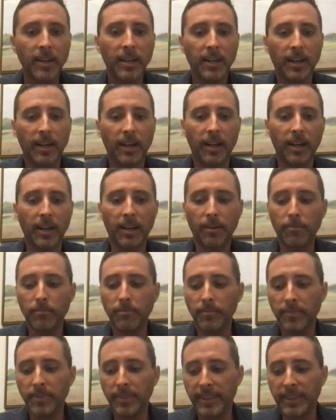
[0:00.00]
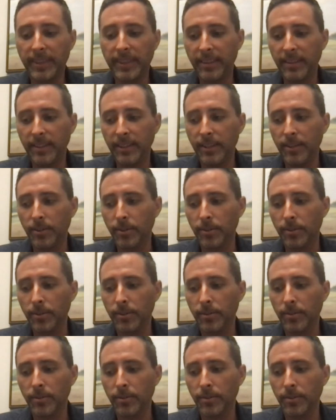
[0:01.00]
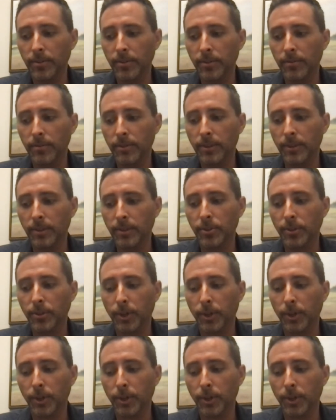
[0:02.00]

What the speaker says: there's a